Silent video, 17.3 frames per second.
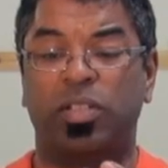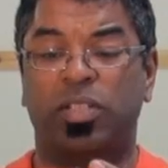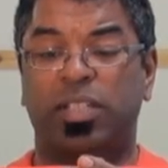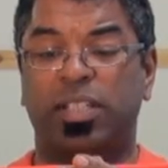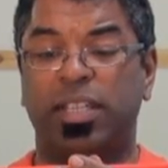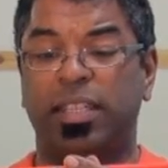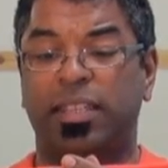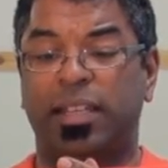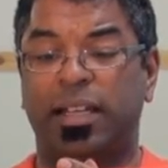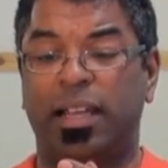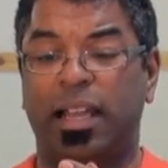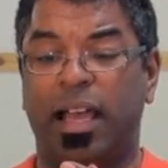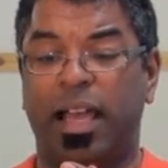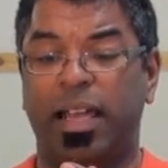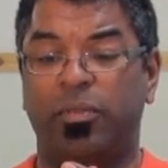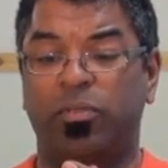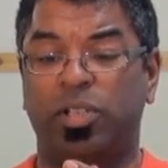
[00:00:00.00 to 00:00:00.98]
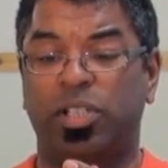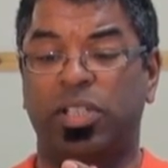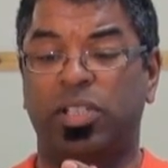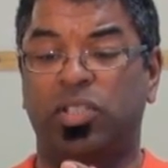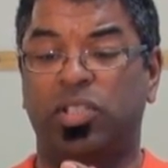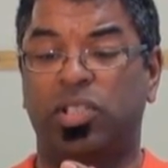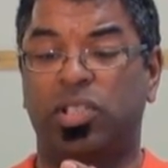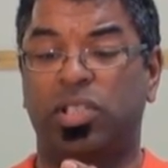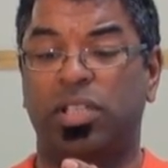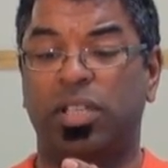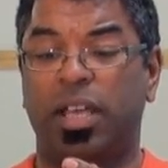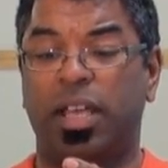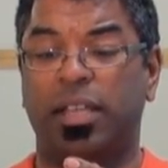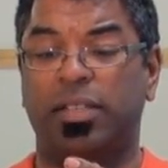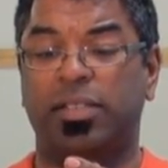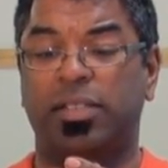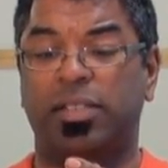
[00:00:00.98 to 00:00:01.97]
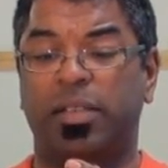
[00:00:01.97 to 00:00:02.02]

see the line, which is just